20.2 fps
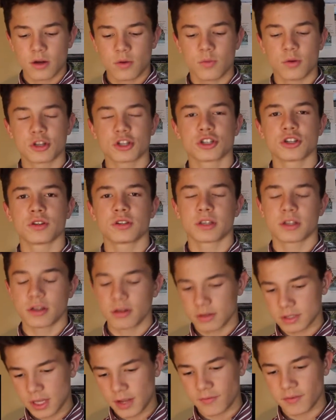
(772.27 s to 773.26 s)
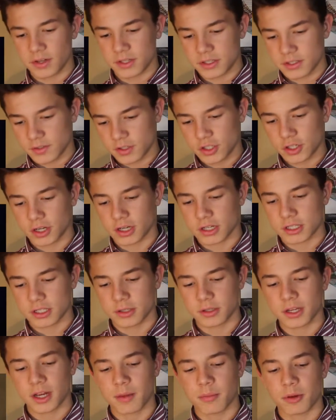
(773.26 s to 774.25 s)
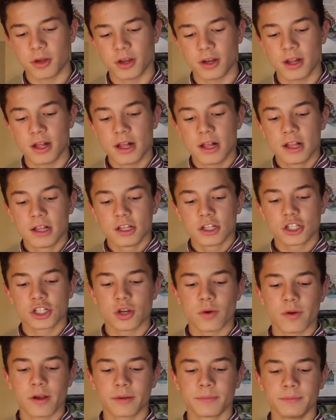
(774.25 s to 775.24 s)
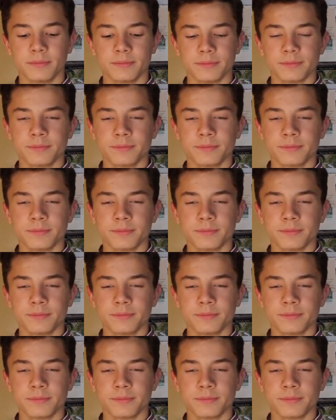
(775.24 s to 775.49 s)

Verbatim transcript: which shows that there was evidence of sharks in the time period, showing